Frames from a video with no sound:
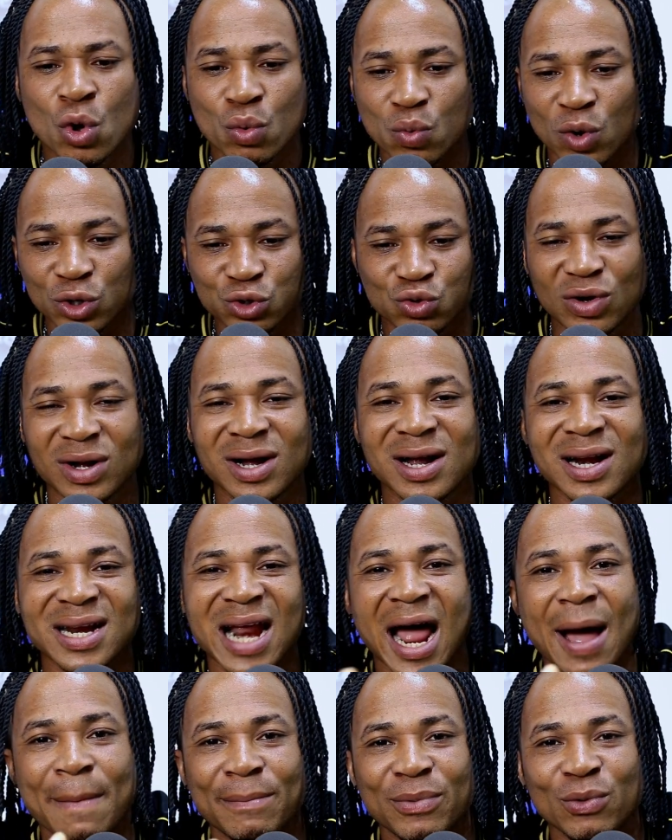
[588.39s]
We want to
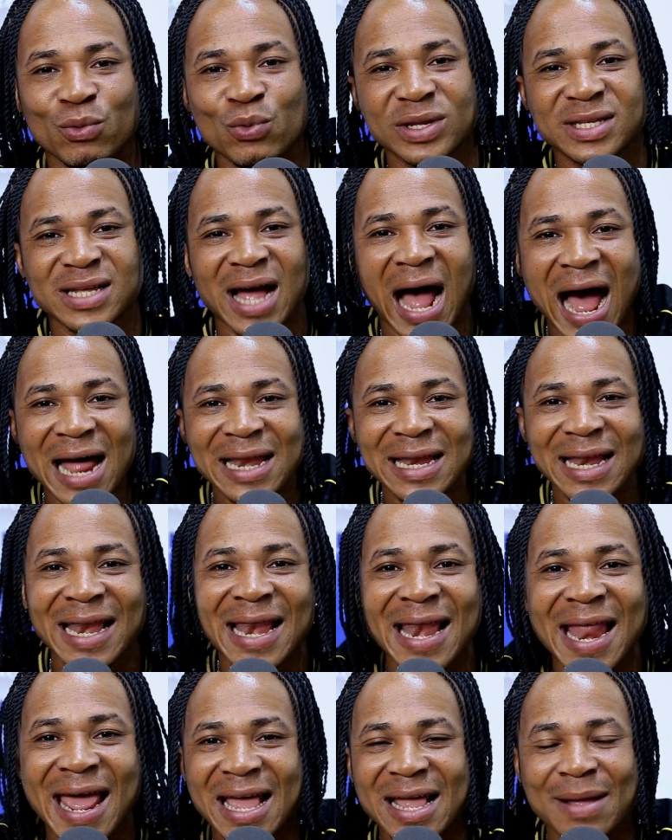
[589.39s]
grab with
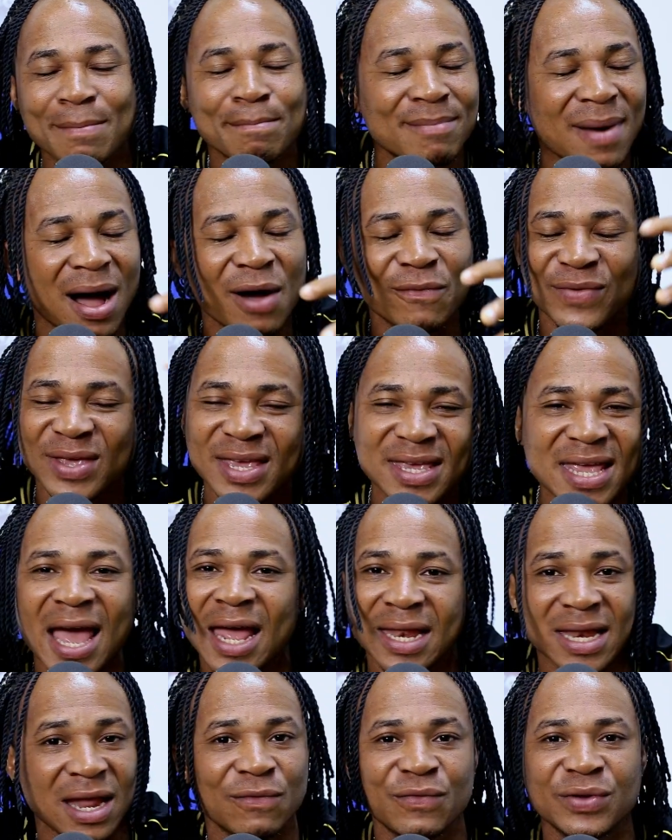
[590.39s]
hand, leg, mouth, ear,
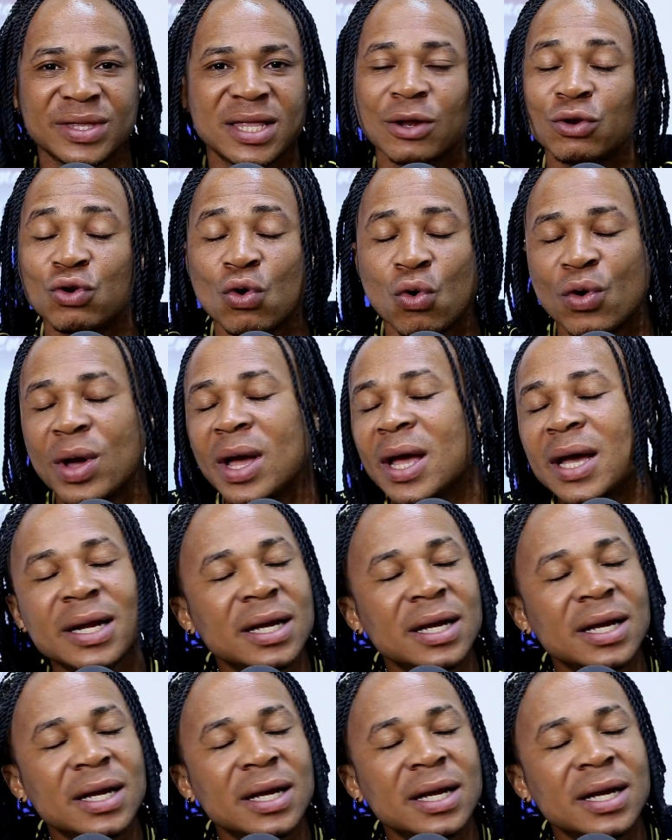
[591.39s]
and everything. No.